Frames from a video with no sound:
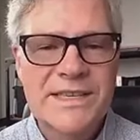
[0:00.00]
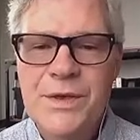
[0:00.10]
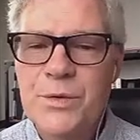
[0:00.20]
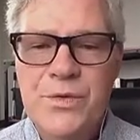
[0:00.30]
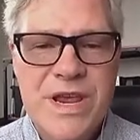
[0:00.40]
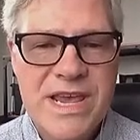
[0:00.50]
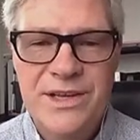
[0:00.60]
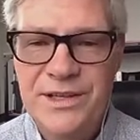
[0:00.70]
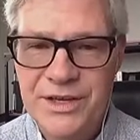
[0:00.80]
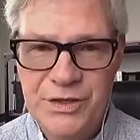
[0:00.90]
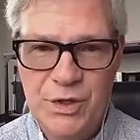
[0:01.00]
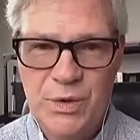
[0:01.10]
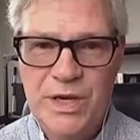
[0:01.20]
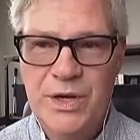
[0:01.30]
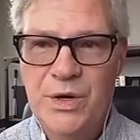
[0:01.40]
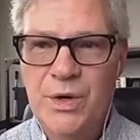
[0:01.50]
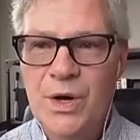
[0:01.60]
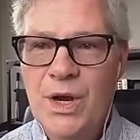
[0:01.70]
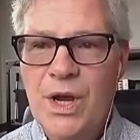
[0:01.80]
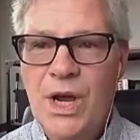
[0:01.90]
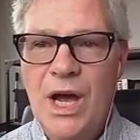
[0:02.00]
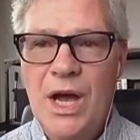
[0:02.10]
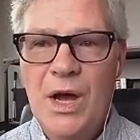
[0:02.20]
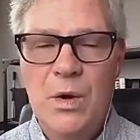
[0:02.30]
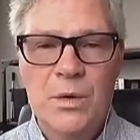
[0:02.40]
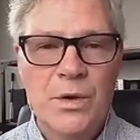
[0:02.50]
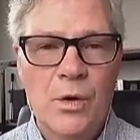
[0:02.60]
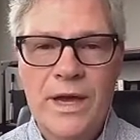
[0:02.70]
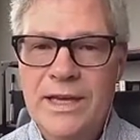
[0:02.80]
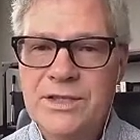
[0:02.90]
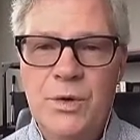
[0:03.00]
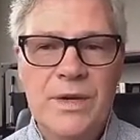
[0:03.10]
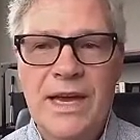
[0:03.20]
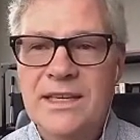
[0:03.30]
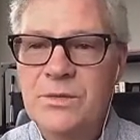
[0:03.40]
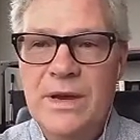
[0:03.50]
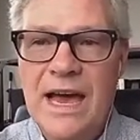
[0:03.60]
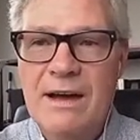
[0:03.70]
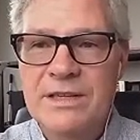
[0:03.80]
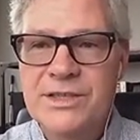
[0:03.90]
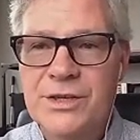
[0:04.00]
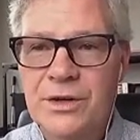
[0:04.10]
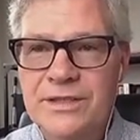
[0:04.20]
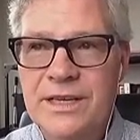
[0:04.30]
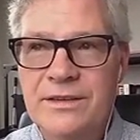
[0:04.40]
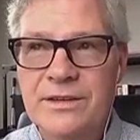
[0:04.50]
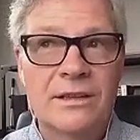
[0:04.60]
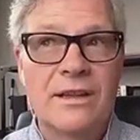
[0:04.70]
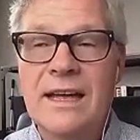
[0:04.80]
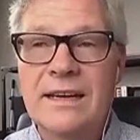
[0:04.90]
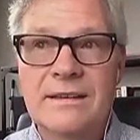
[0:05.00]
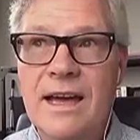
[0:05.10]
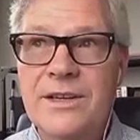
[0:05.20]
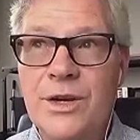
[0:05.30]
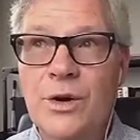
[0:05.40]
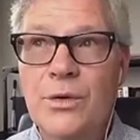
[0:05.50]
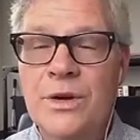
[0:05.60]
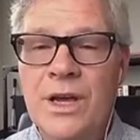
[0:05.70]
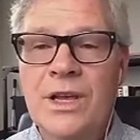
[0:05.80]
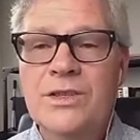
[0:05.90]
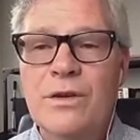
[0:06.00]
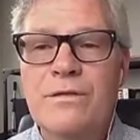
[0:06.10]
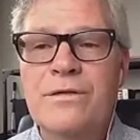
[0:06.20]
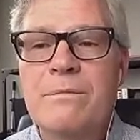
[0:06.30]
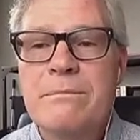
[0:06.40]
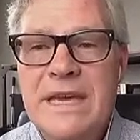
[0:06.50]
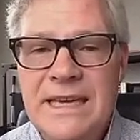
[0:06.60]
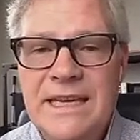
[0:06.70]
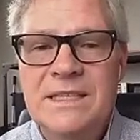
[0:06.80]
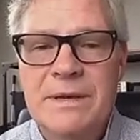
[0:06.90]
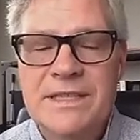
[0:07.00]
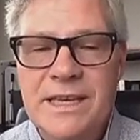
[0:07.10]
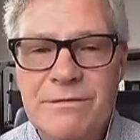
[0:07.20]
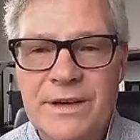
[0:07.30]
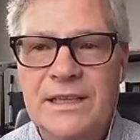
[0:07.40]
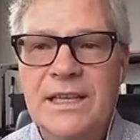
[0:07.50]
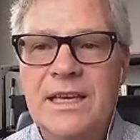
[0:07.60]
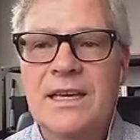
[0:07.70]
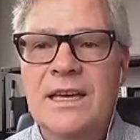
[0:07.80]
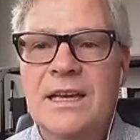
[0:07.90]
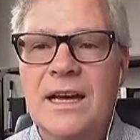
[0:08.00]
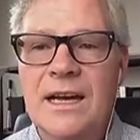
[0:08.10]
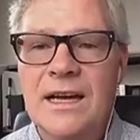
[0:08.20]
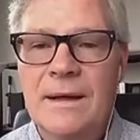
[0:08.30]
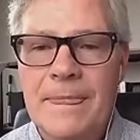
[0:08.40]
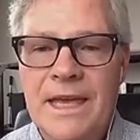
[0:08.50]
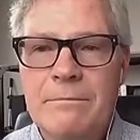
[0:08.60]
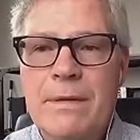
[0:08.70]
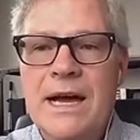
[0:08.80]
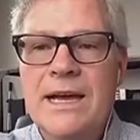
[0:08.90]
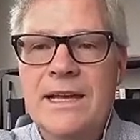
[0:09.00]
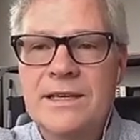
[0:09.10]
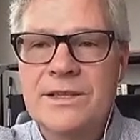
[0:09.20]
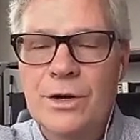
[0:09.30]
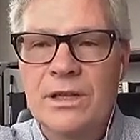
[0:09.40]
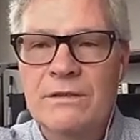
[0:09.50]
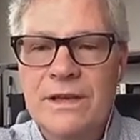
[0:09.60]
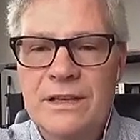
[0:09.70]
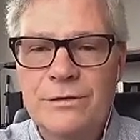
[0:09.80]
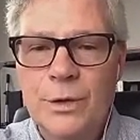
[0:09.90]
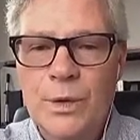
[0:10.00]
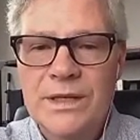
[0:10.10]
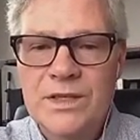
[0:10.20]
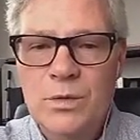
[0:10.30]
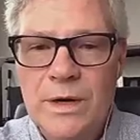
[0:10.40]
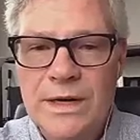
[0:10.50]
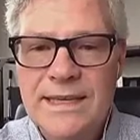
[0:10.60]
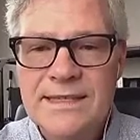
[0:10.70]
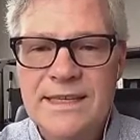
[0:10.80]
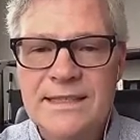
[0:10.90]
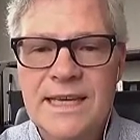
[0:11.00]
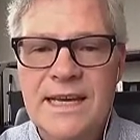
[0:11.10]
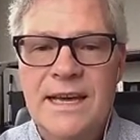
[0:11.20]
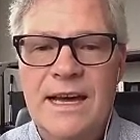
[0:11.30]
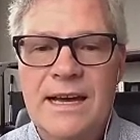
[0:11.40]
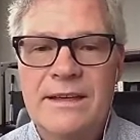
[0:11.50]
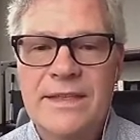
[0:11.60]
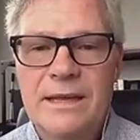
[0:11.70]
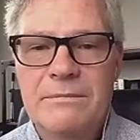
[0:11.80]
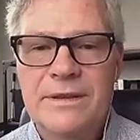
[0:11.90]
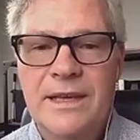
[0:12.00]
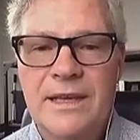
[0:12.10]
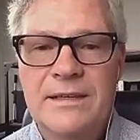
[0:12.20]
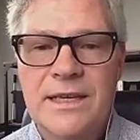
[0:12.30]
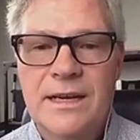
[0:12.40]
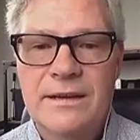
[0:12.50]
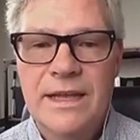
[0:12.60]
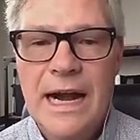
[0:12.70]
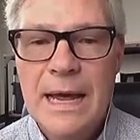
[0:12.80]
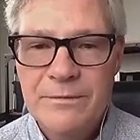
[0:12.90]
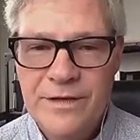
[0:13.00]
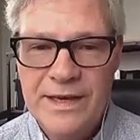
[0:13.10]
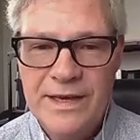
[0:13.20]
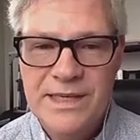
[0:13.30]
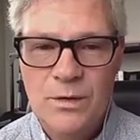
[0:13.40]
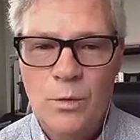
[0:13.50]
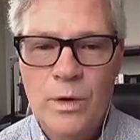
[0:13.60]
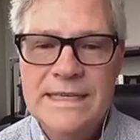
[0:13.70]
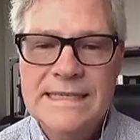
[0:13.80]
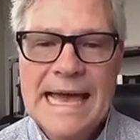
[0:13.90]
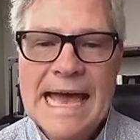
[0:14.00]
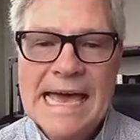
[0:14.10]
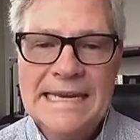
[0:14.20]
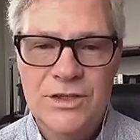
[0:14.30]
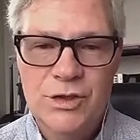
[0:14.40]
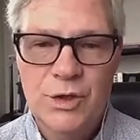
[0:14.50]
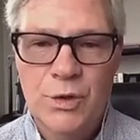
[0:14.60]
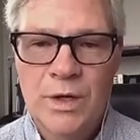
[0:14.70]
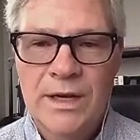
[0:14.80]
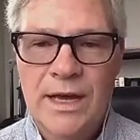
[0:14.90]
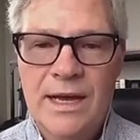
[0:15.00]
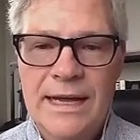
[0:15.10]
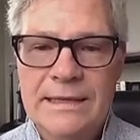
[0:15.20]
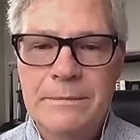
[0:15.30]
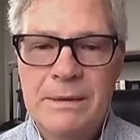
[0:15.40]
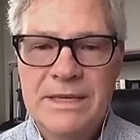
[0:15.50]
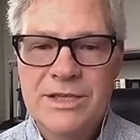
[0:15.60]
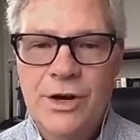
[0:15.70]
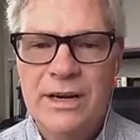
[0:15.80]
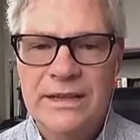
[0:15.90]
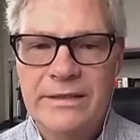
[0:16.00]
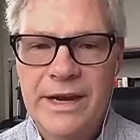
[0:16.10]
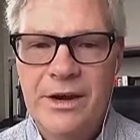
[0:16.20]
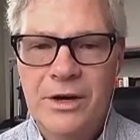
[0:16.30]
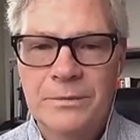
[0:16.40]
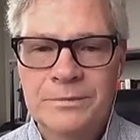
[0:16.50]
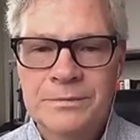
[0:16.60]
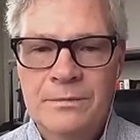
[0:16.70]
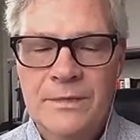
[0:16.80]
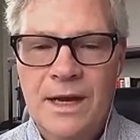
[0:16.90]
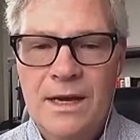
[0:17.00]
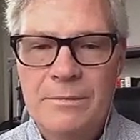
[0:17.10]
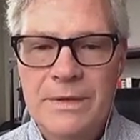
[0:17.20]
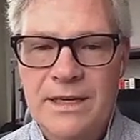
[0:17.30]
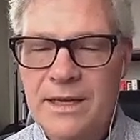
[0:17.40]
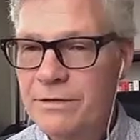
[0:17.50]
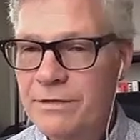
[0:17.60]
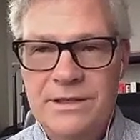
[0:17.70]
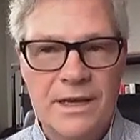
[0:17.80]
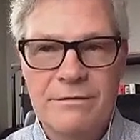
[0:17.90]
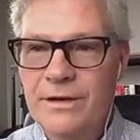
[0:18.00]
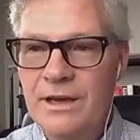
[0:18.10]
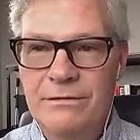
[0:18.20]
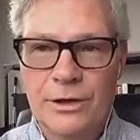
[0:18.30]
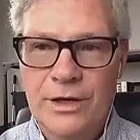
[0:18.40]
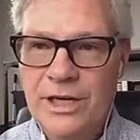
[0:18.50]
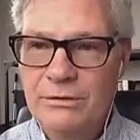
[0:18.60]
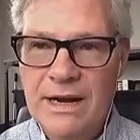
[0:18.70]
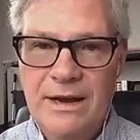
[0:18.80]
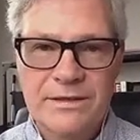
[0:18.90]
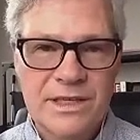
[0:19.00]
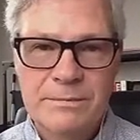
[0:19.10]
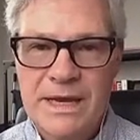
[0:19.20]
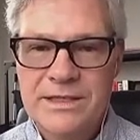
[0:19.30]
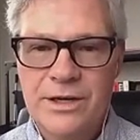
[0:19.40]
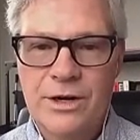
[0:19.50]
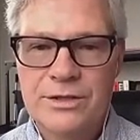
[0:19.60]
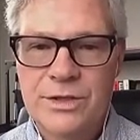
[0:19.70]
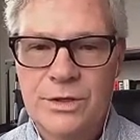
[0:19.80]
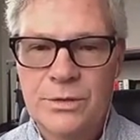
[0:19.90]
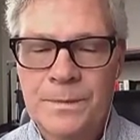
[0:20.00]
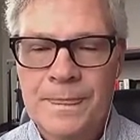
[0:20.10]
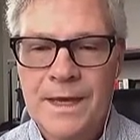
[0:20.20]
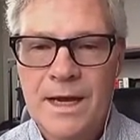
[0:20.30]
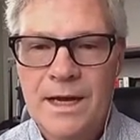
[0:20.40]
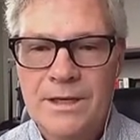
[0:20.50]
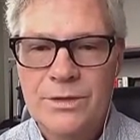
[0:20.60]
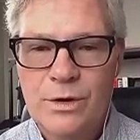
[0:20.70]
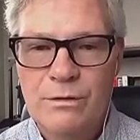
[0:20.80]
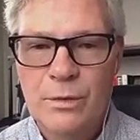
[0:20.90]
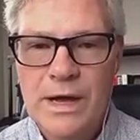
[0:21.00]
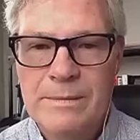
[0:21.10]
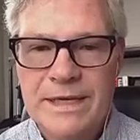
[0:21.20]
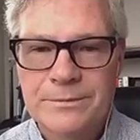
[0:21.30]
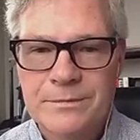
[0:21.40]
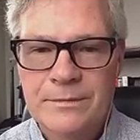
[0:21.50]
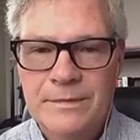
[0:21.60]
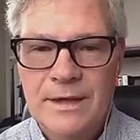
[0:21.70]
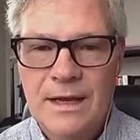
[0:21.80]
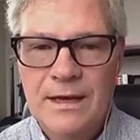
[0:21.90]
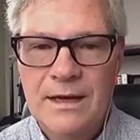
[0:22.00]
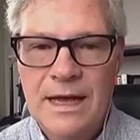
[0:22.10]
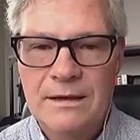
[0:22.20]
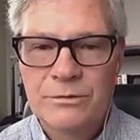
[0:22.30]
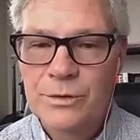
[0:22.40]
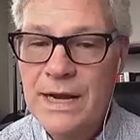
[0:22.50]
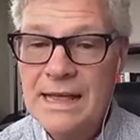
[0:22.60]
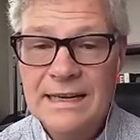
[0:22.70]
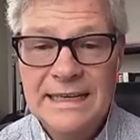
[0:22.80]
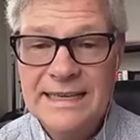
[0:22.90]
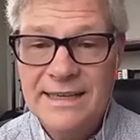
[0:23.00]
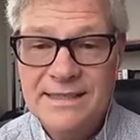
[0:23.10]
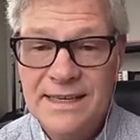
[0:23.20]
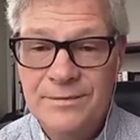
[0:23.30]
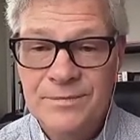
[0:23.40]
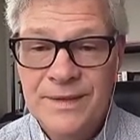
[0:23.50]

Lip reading: the real issue here? Okay, so yes, we have uncertainty. There's a lot unknown. So for me specifically, in my circle of influence, what is it that I'm facing? What is that issue? And maybe starting there, because if looking around just makes it all too overwhelming. Reality testing.